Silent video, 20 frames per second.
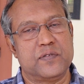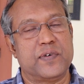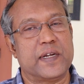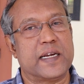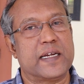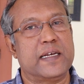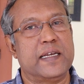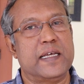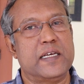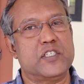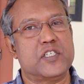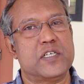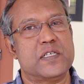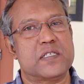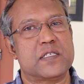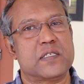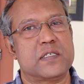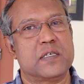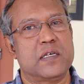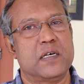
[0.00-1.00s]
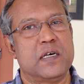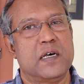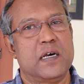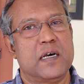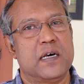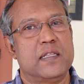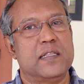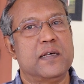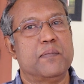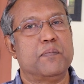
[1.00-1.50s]
For Ignatius,
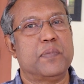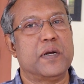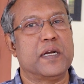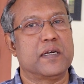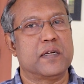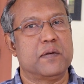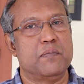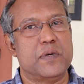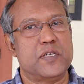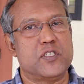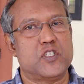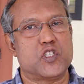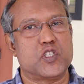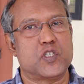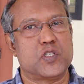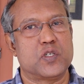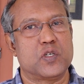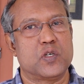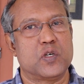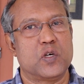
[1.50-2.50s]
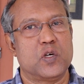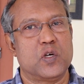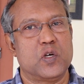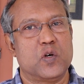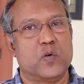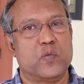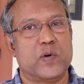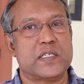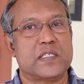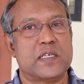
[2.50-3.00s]
the pilgrimage
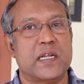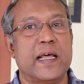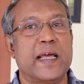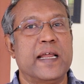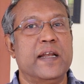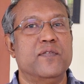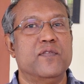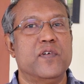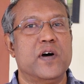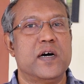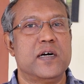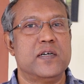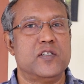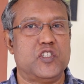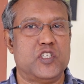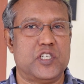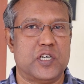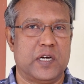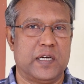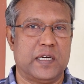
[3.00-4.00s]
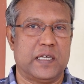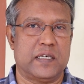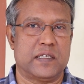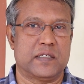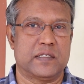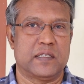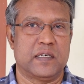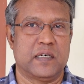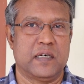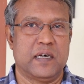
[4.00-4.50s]
was an inward journey.
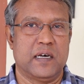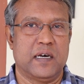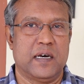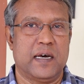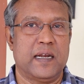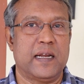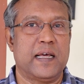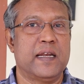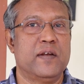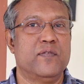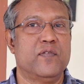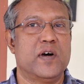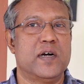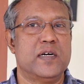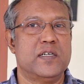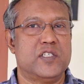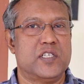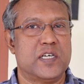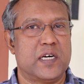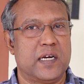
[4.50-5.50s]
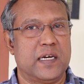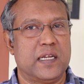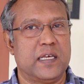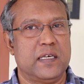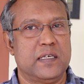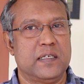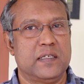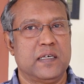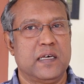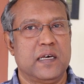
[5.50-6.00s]
An inward
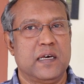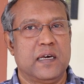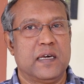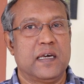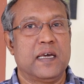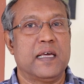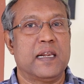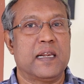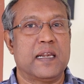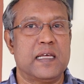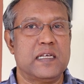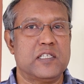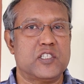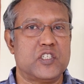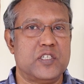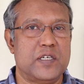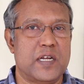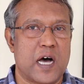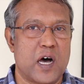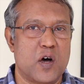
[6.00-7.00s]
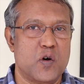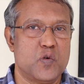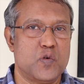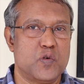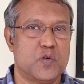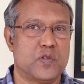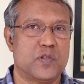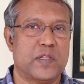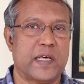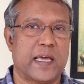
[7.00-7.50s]
journey, he reached
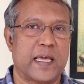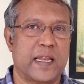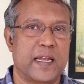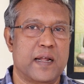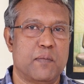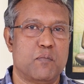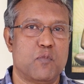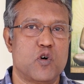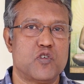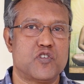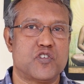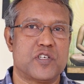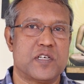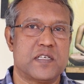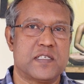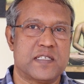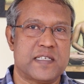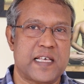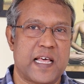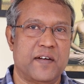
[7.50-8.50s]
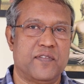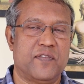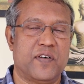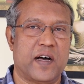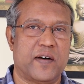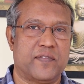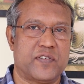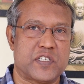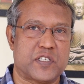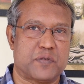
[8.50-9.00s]
down to the innermost self
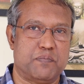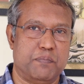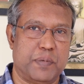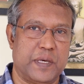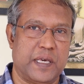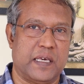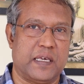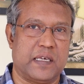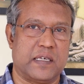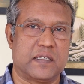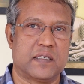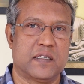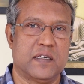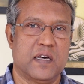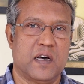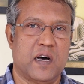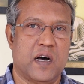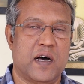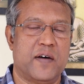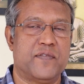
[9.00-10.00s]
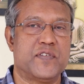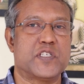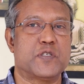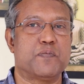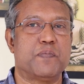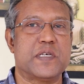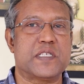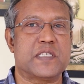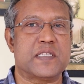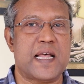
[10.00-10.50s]
of his being, of
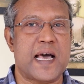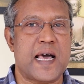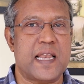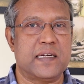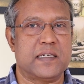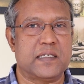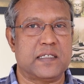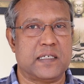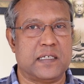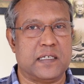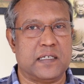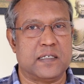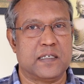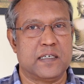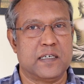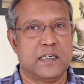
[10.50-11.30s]
his personality,